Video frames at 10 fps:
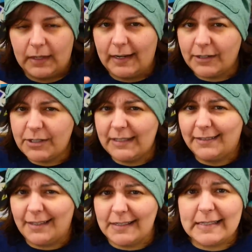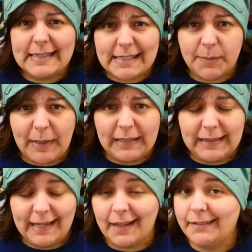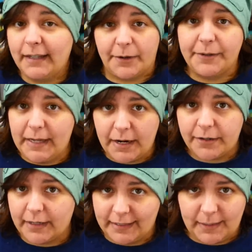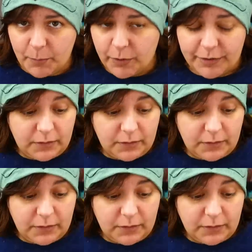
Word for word: it actually doesn't smell like a derriere anymore.